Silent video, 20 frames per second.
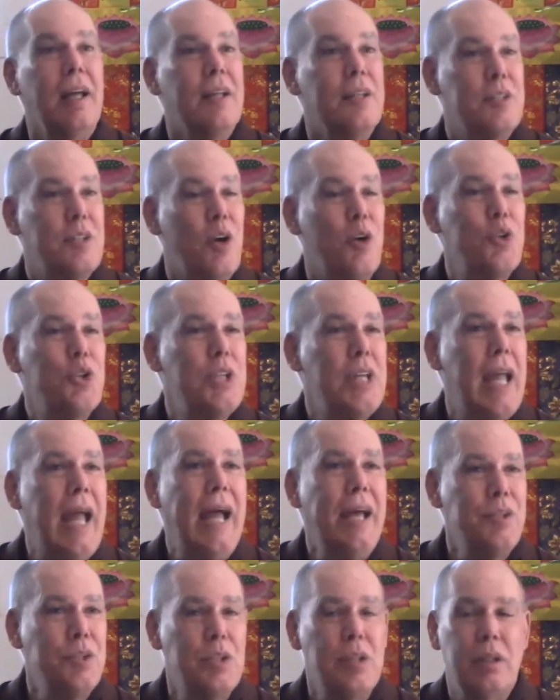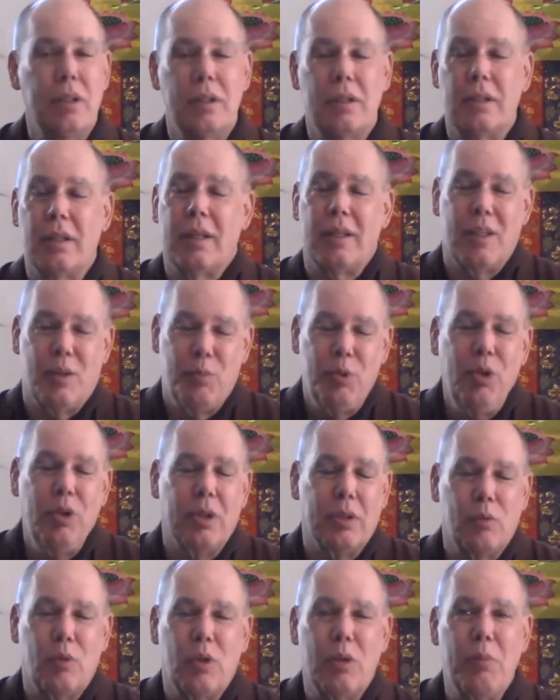So she asked the
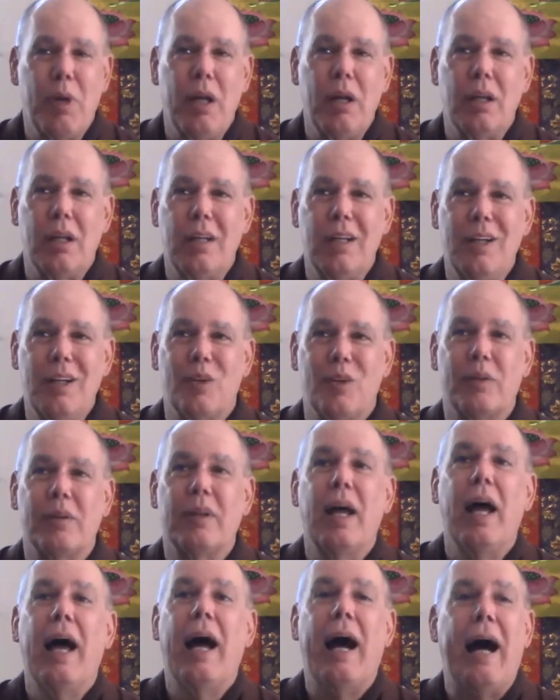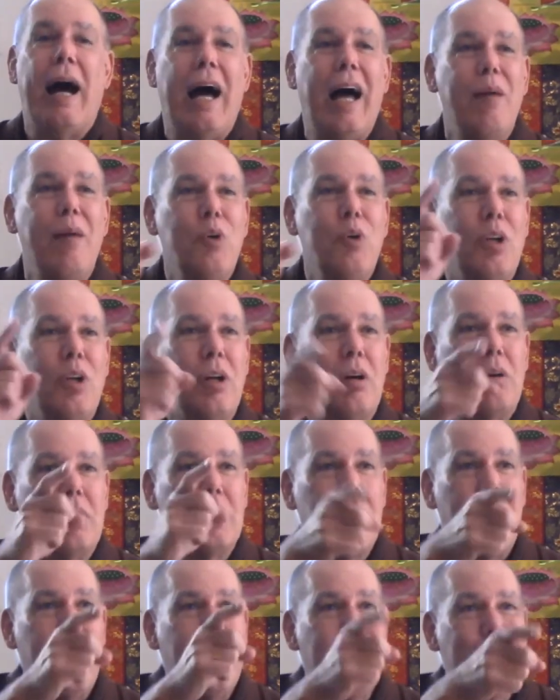Buddha, what am I going to do? I'm going to
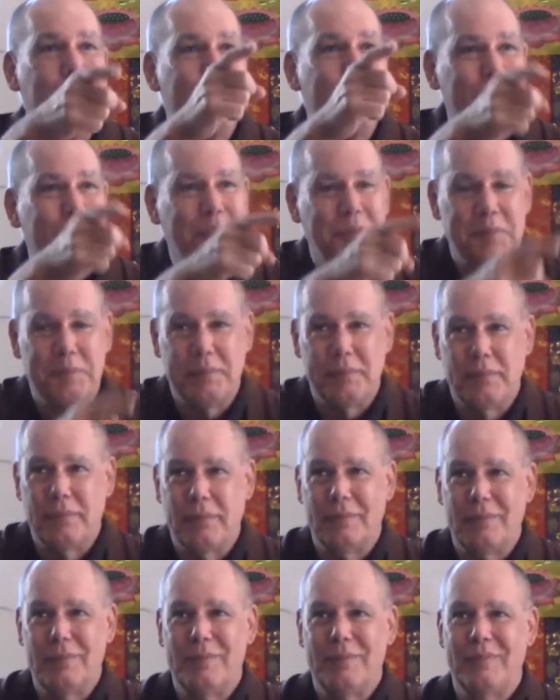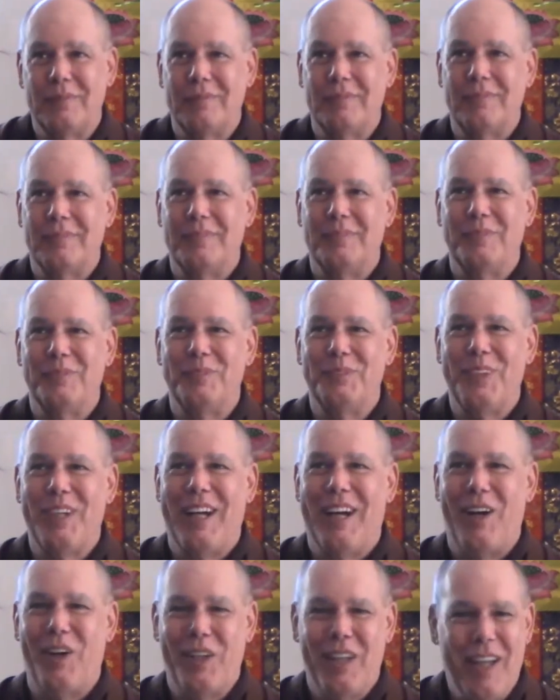ordain you.
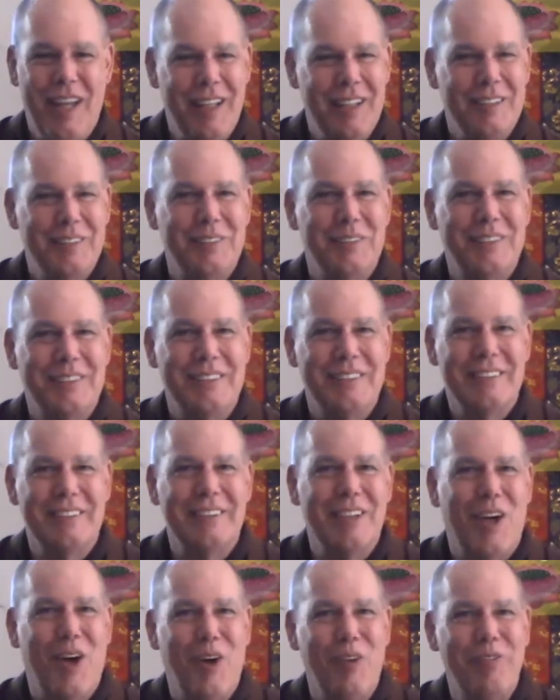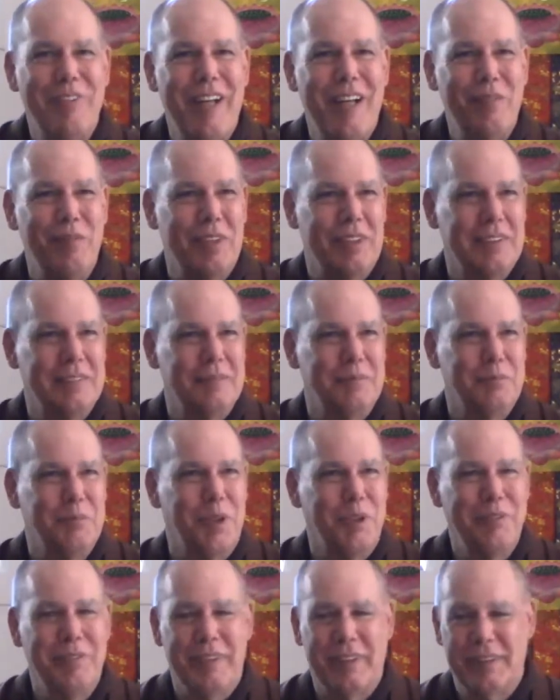Okay, the whole family,
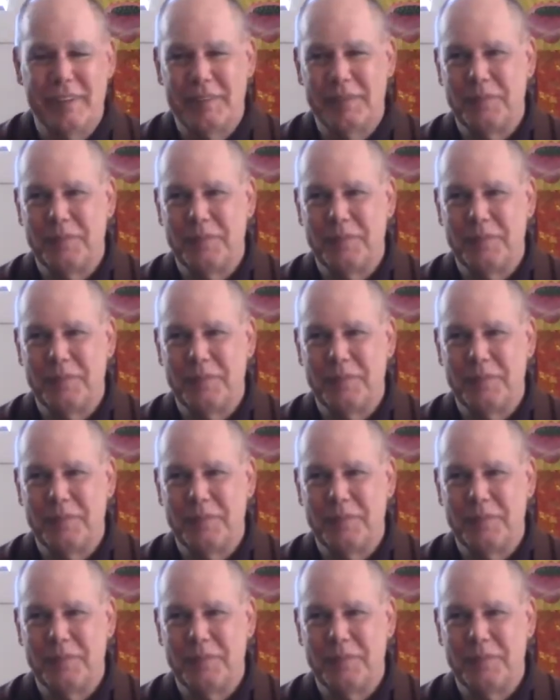perfect.